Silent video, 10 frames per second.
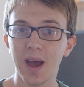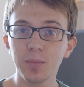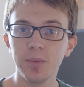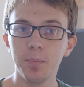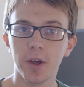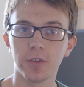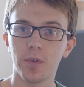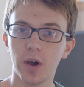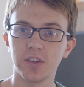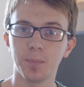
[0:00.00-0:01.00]
Captain Buzz
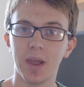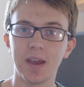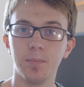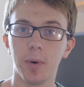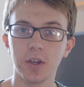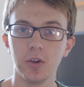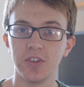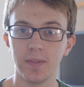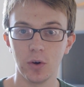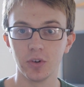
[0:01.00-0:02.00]
flies a plane by
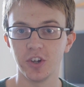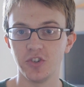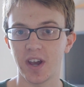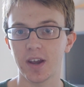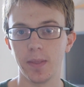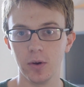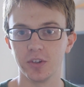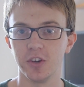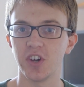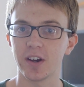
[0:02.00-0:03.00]
using the audio jack and the
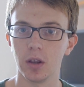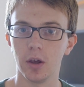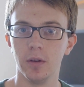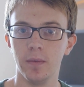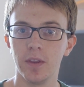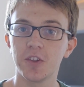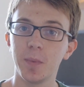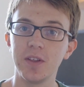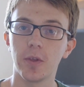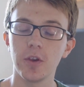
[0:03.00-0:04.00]
audio jack alone. This
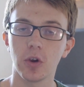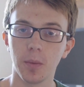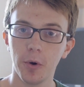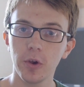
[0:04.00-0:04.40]
means that you can